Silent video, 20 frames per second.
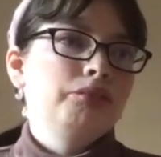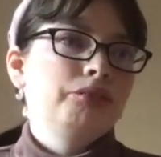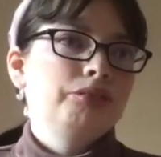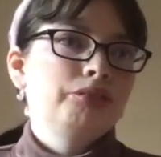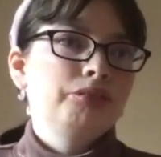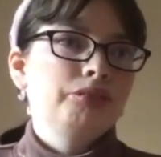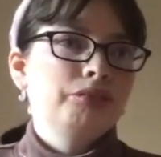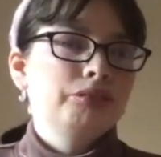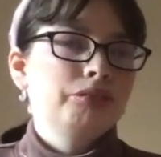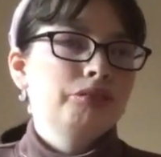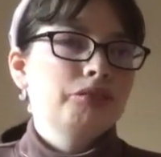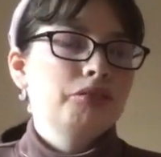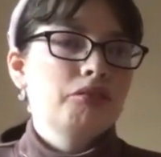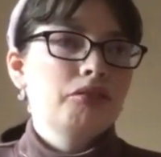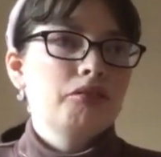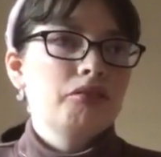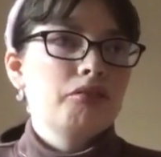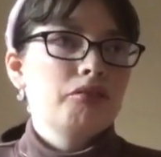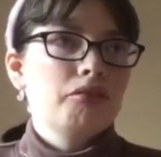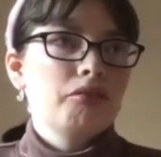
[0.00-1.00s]

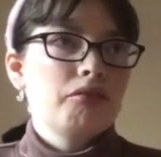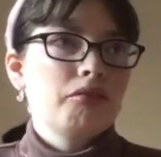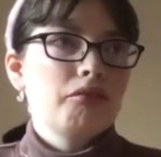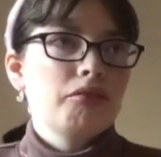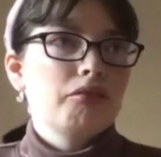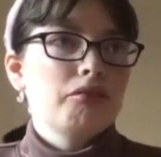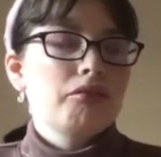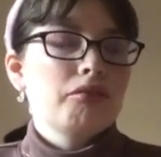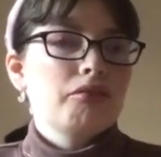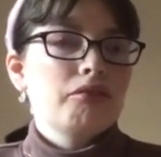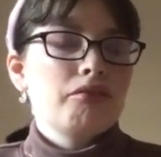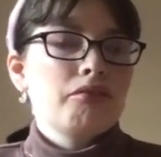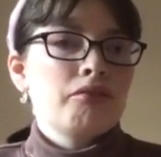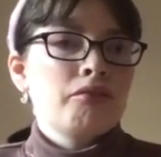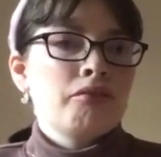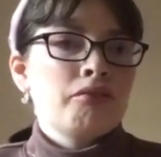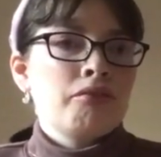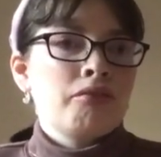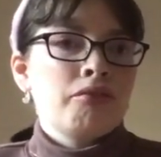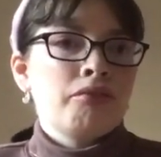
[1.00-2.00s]

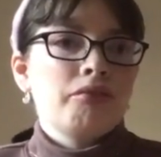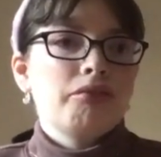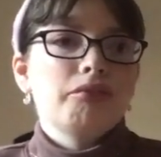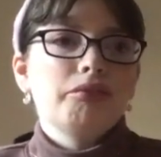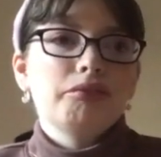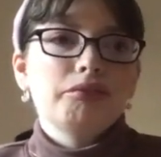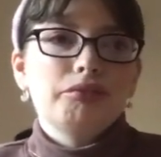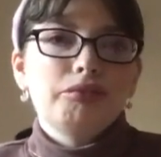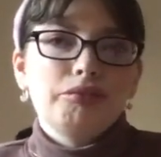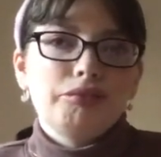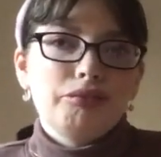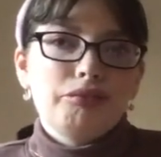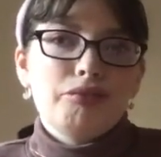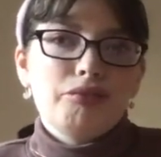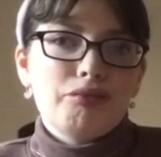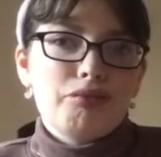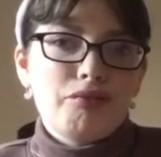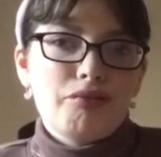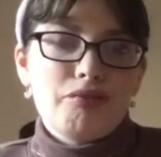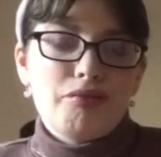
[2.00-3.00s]
(silence)